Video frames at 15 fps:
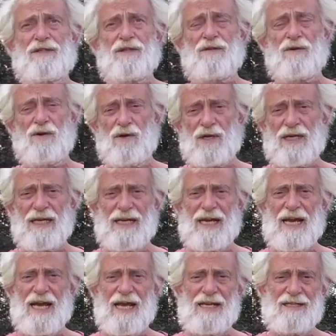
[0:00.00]
to
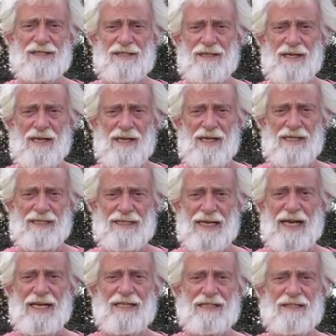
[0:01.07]
organize
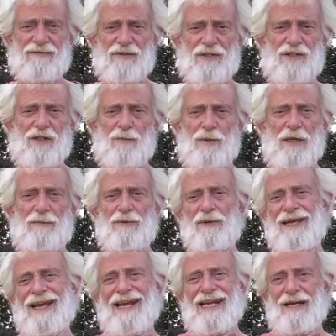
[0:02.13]
dates for two
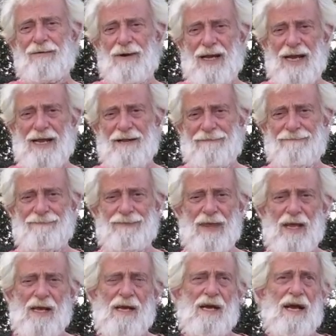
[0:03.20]
people anyway.
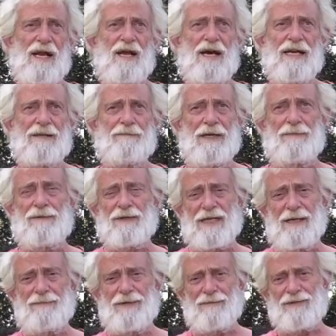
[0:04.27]
A lot of people
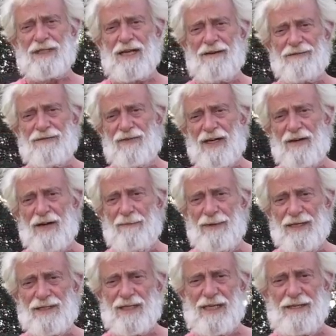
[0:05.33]
keep themselves very
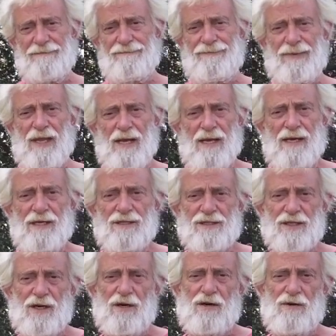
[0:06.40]
busy.
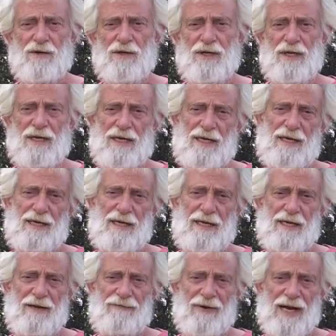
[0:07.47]
So
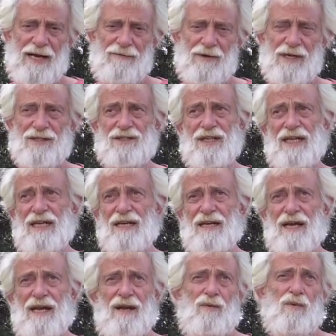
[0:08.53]
if I was in
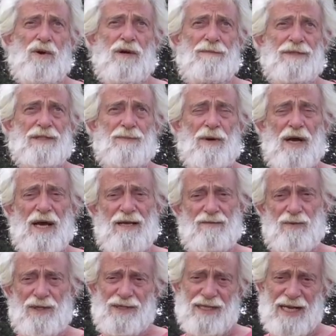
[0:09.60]
a warm spot
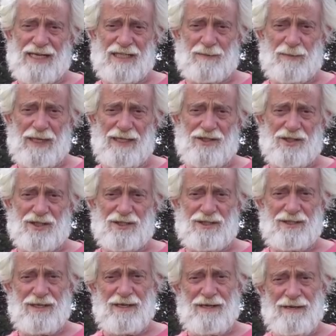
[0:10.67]
with nice
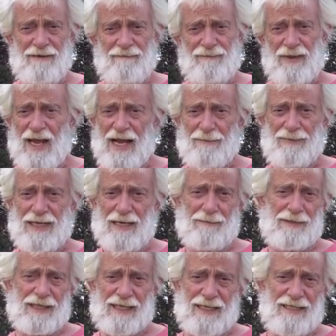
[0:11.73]
beaches, I'd be
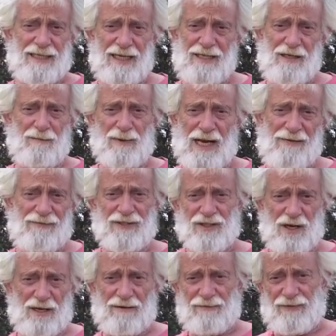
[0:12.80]
able to continue my
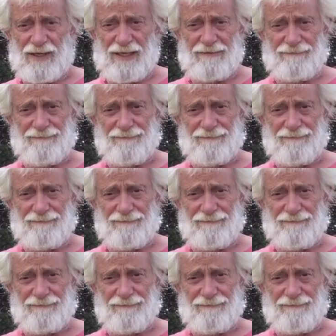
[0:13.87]
photography.